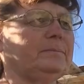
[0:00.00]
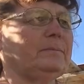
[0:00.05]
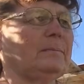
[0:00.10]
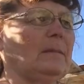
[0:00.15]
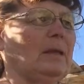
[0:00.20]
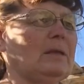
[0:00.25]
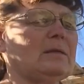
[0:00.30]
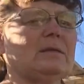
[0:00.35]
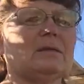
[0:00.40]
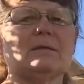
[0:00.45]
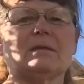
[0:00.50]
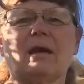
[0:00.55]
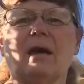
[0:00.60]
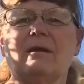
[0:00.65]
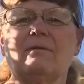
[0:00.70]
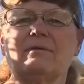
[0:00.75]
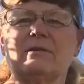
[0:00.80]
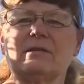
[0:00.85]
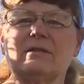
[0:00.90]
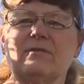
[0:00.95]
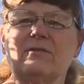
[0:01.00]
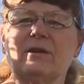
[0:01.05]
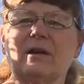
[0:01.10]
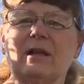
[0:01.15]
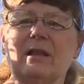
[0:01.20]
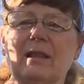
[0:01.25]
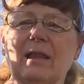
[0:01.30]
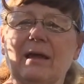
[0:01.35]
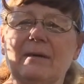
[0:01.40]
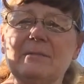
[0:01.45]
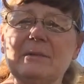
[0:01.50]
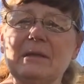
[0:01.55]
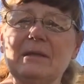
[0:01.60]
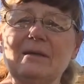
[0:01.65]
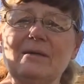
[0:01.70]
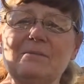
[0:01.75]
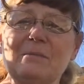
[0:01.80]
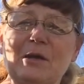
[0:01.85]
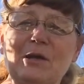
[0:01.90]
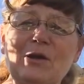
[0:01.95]
Because it's kind of a different climate
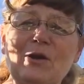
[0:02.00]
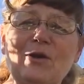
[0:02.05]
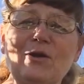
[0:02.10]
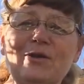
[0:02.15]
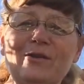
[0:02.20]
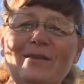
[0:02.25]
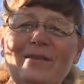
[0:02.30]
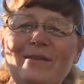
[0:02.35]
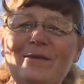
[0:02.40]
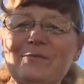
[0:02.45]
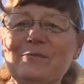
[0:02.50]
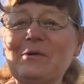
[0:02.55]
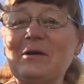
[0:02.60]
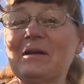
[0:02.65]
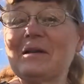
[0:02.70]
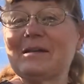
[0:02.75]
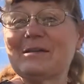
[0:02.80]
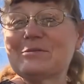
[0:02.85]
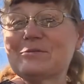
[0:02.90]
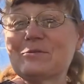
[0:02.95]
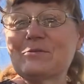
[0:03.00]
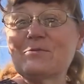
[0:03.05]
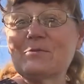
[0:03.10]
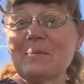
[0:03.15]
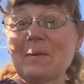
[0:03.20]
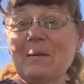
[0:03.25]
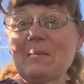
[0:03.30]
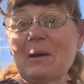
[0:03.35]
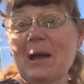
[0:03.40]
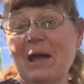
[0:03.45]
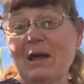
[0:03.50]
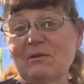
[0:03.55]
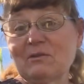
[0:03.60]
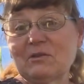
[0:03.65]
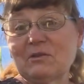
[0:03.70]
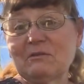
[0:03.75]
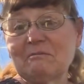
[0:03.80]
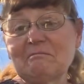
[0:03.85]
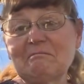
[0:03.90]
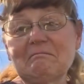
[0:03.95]
in my garden than what it is over by my
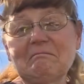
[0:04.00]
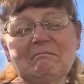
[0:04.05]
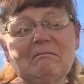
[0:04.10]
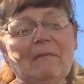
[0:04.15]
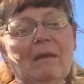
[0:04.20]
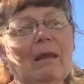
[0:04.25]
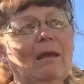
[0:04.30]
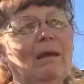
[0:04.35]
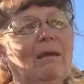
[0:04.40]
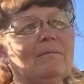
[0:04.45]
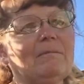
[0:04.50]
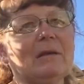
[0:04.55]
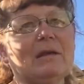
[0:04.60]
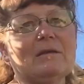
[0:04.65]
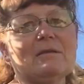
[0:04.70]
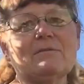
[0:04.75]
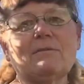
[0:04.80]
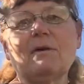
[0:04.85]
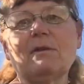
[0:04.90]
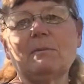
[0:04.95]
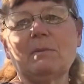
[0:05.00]
house because of all the